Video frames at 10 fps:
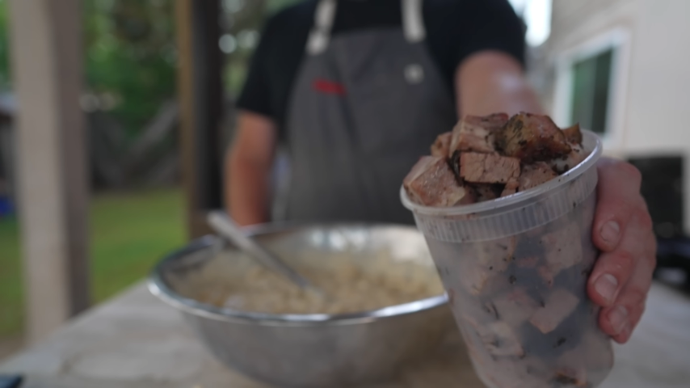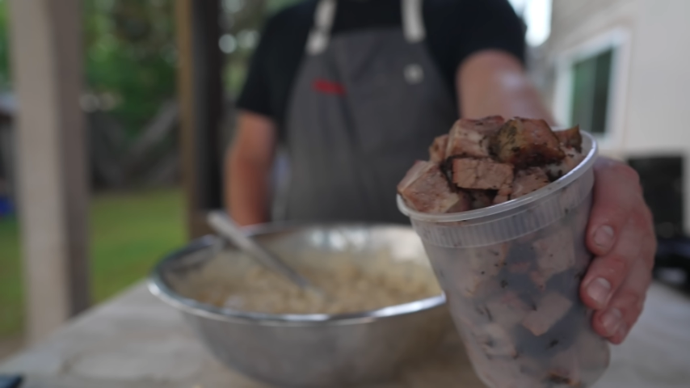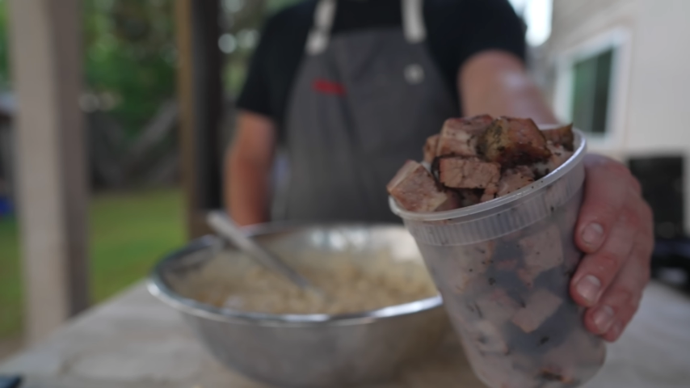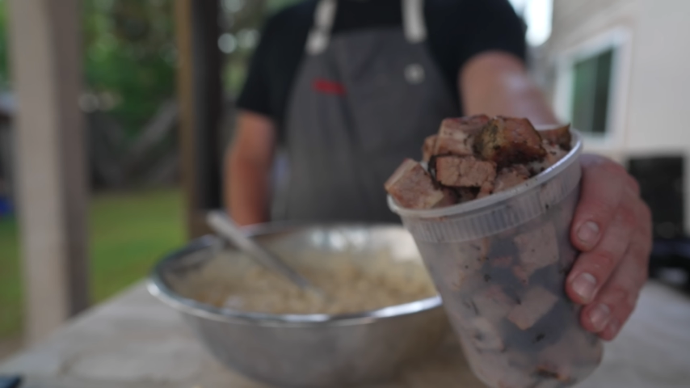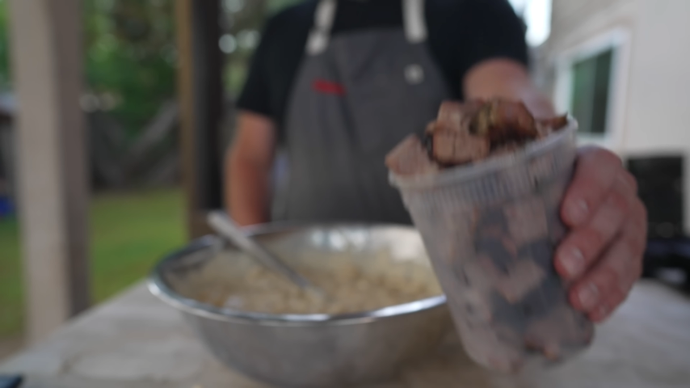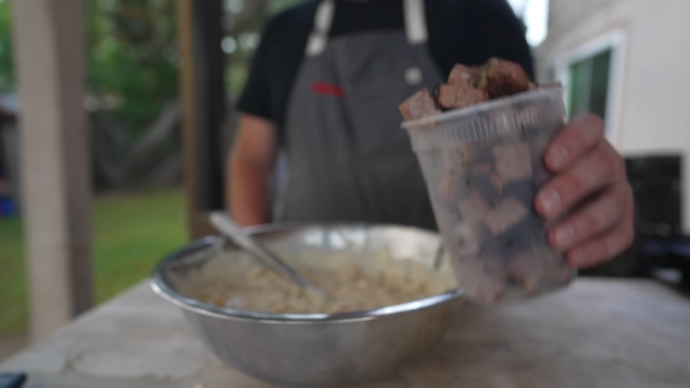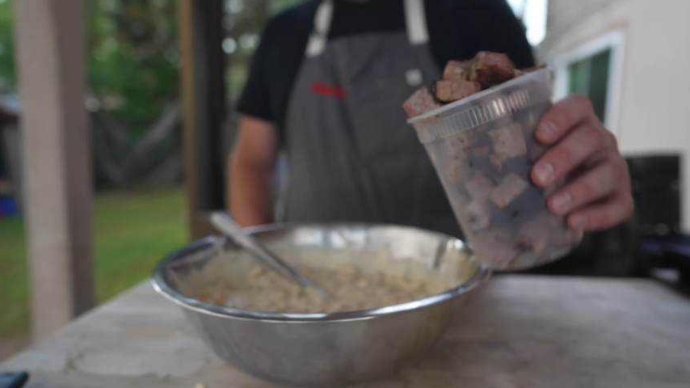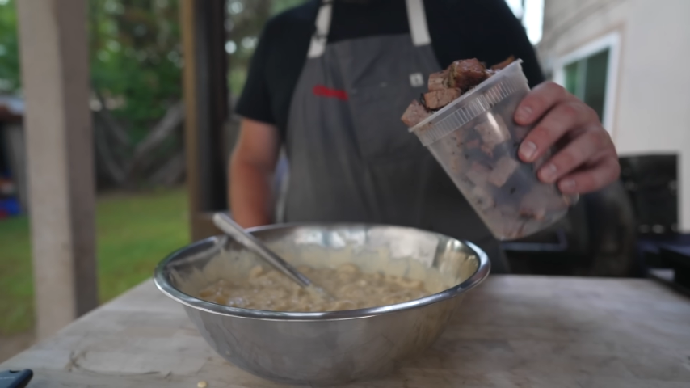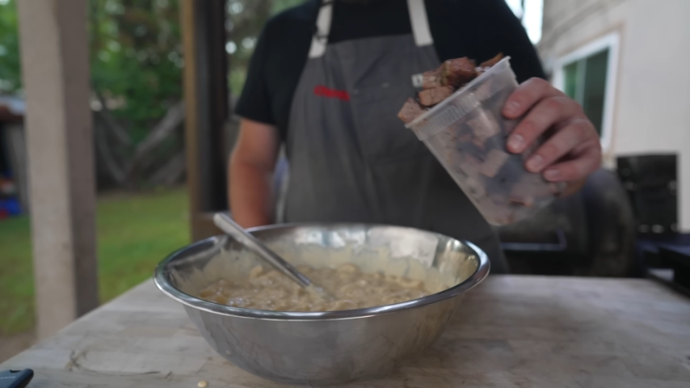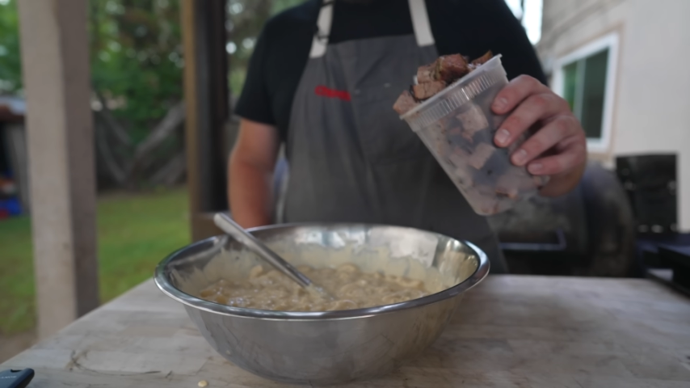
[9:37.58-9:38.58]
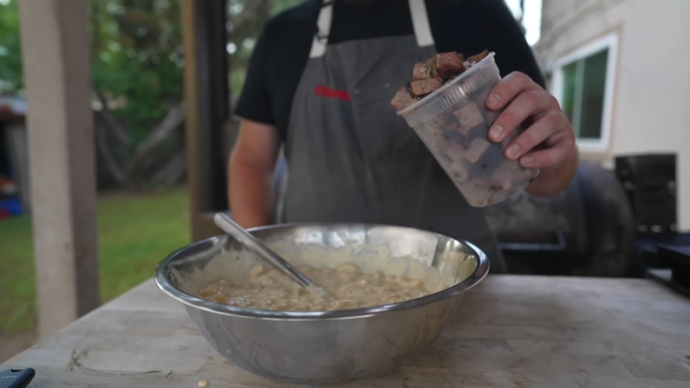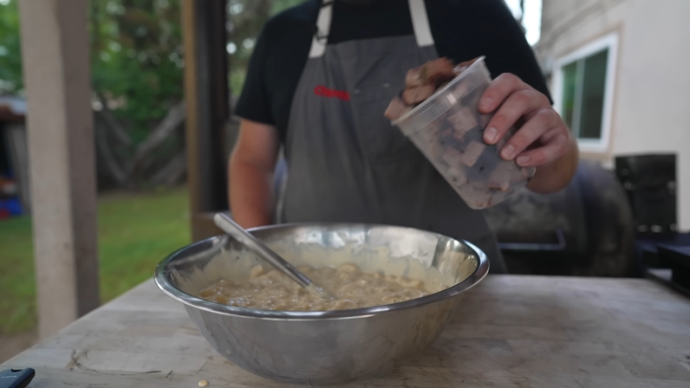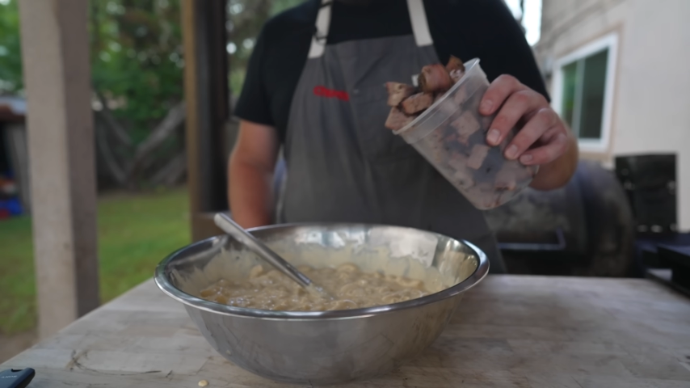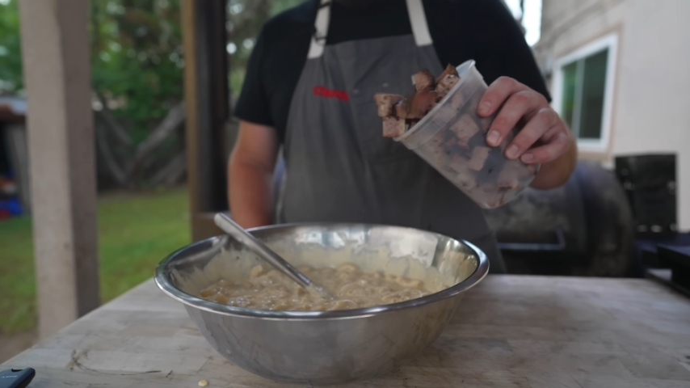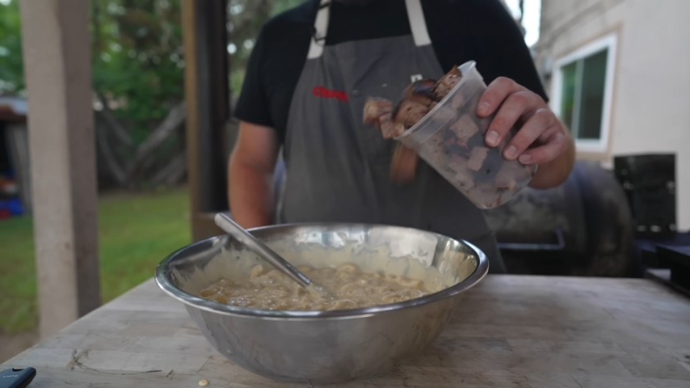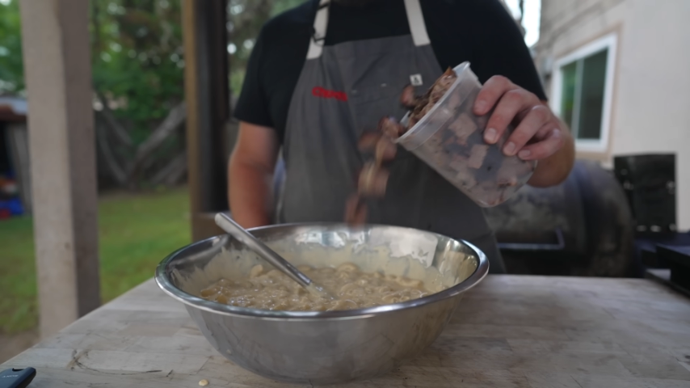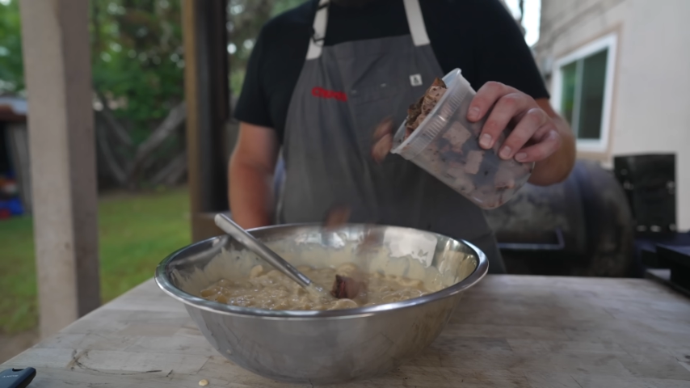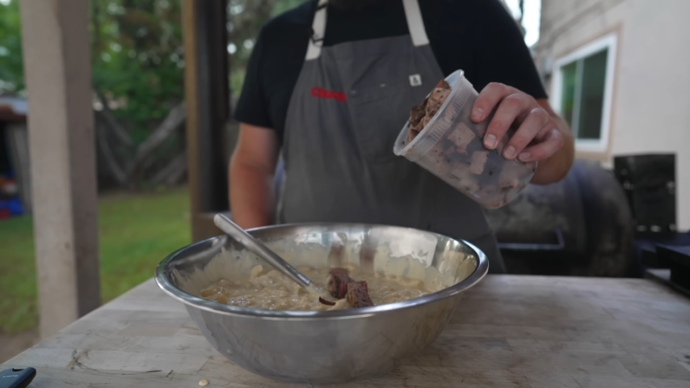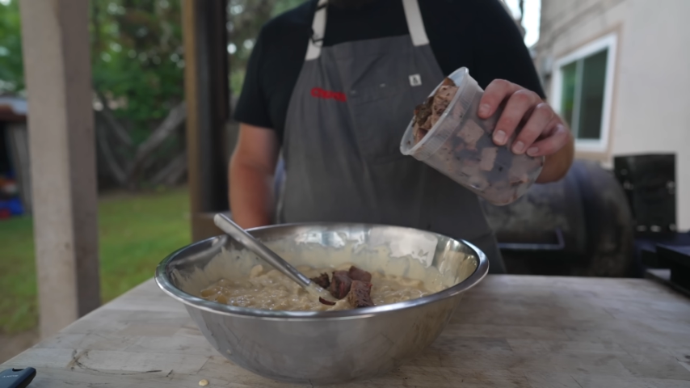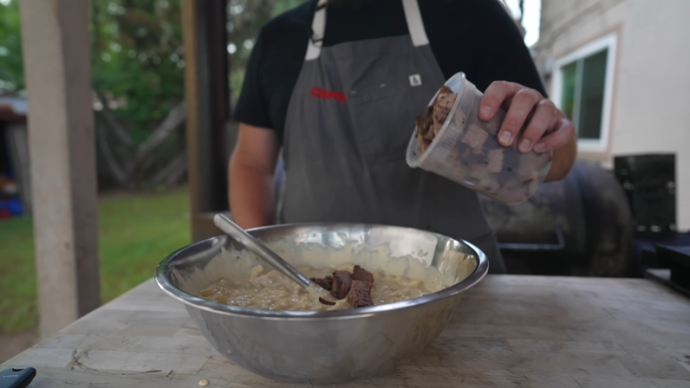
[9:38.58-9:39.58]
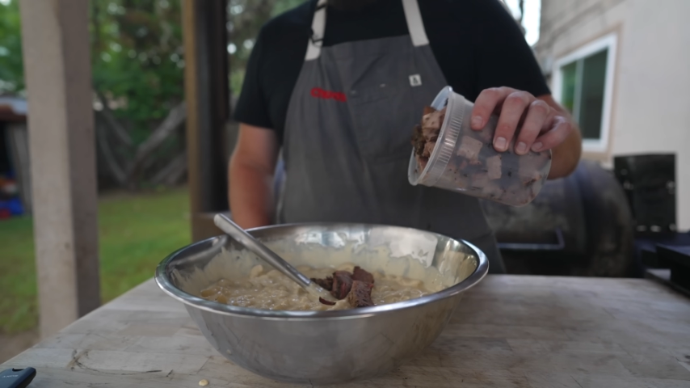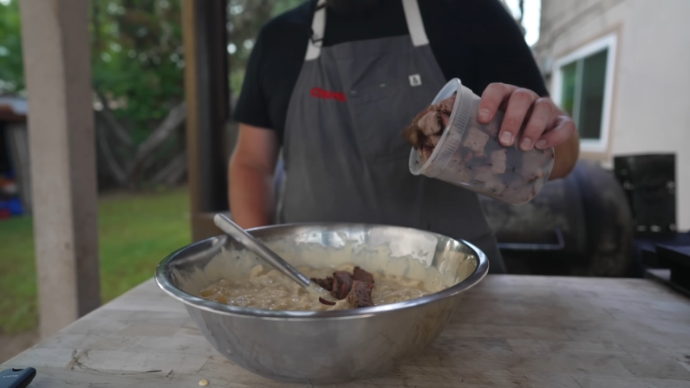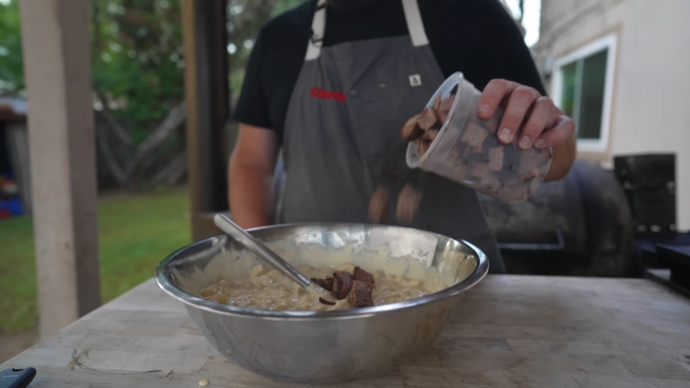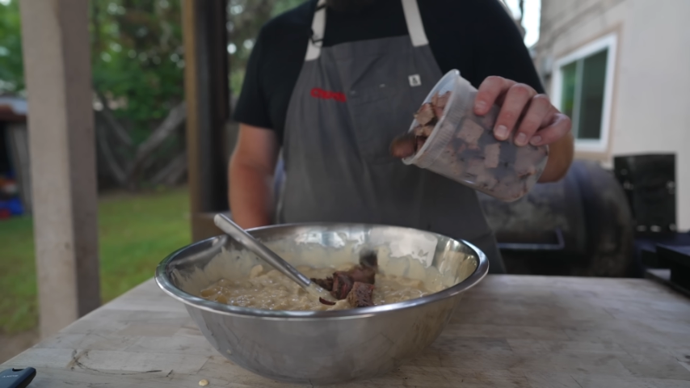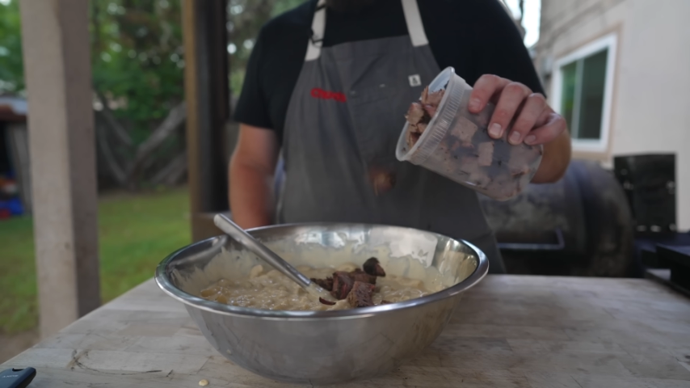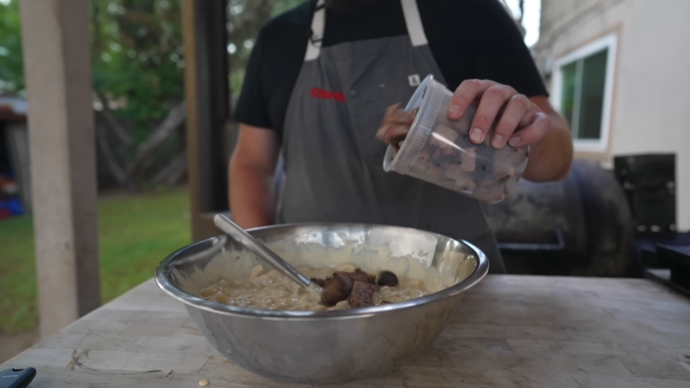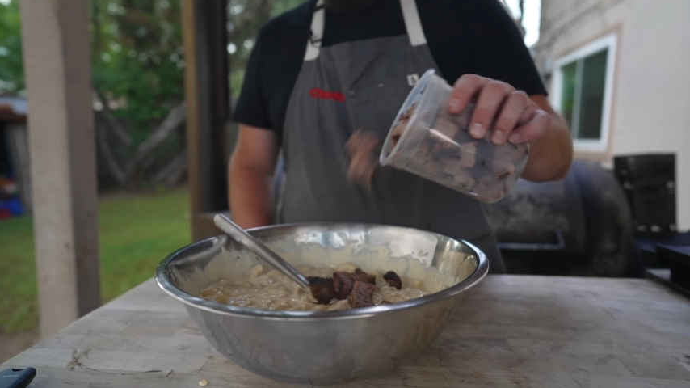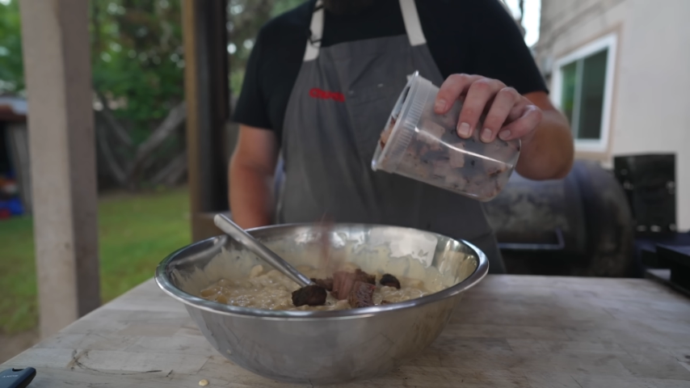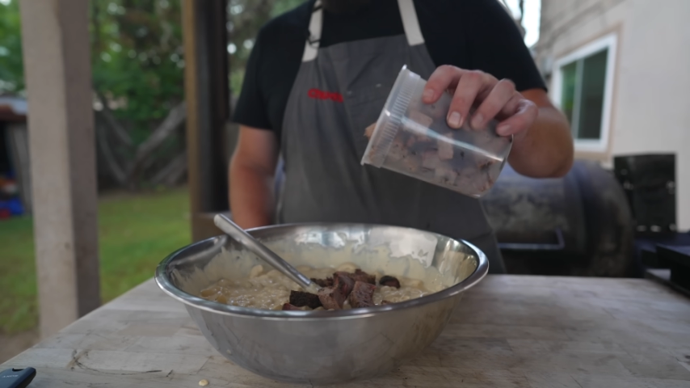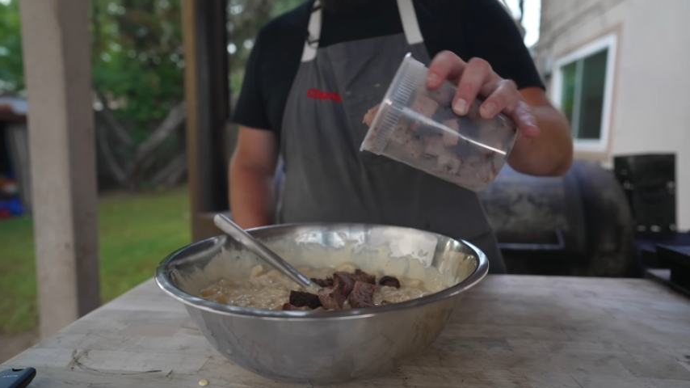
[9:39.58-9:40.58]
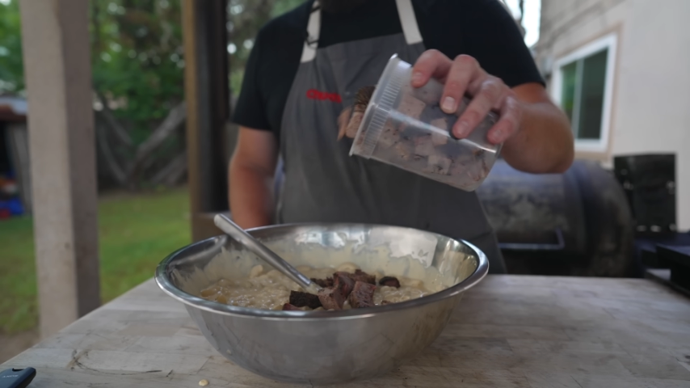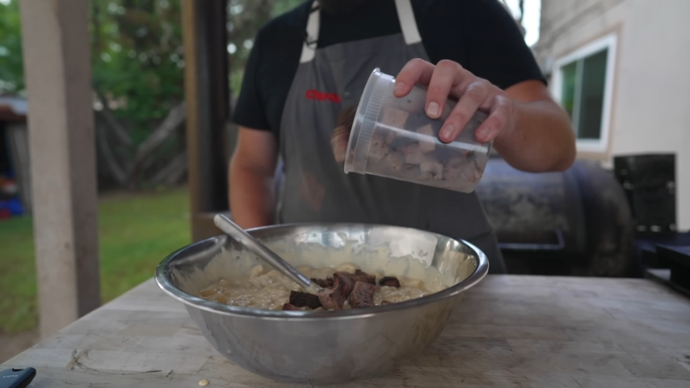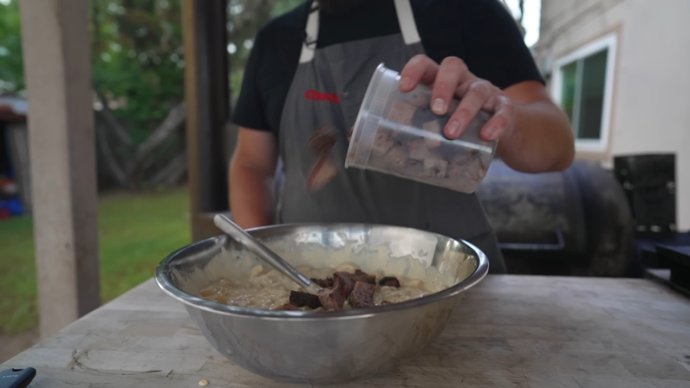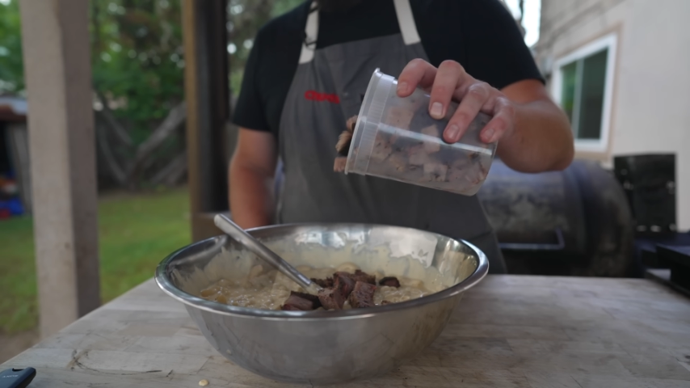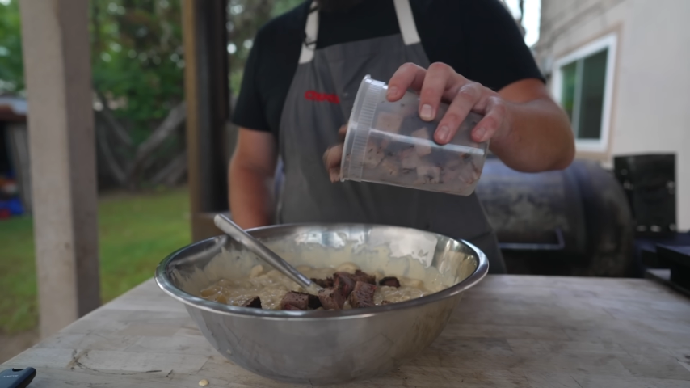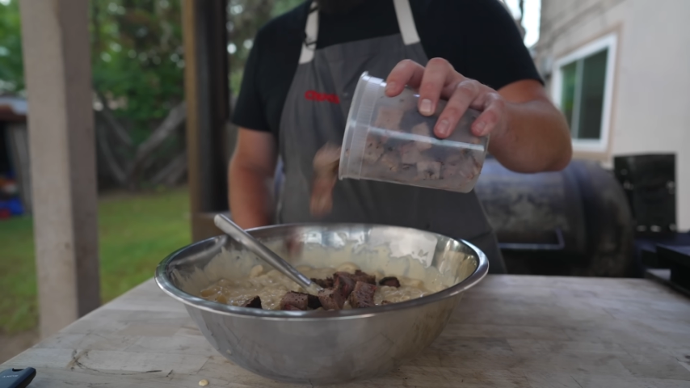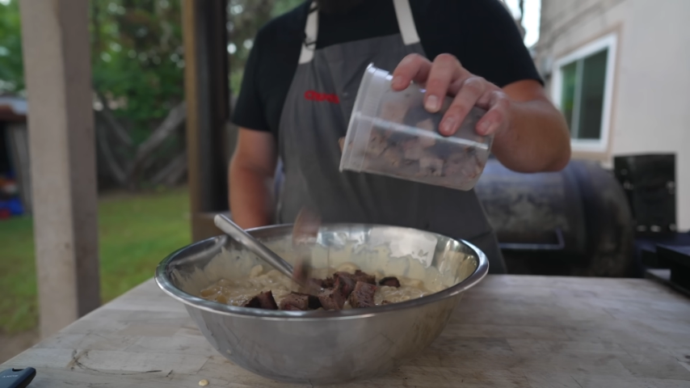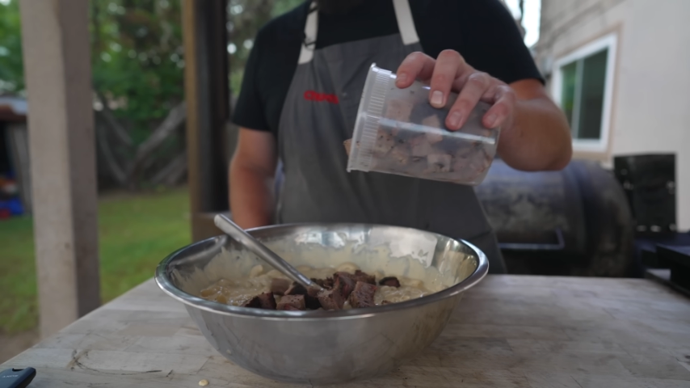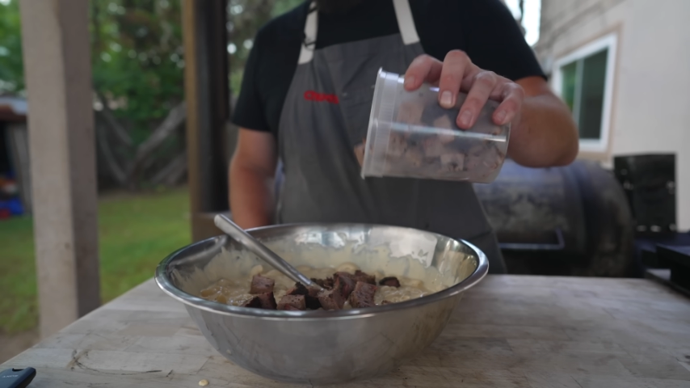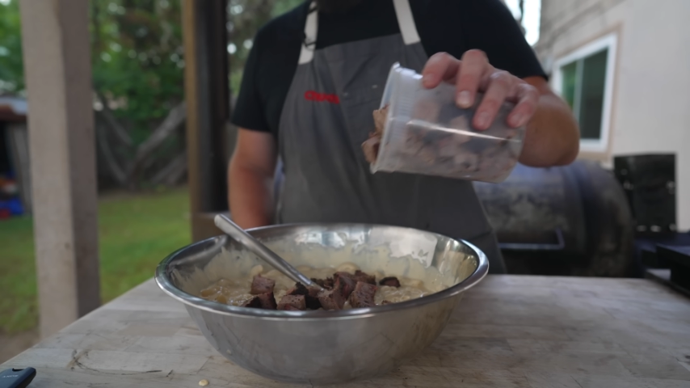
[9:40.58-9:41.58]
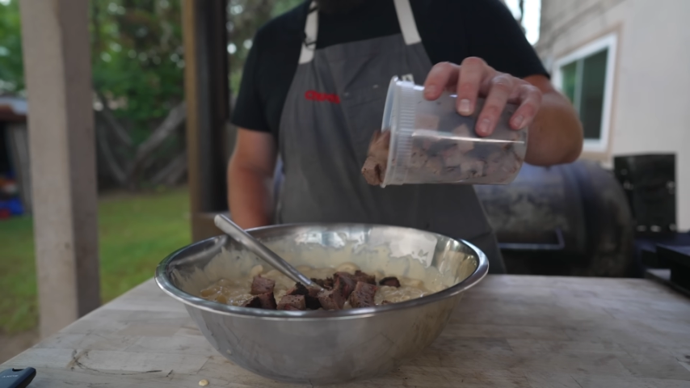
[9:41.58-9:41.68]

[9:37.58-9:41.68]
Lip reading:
Nobody's mouth can be seen.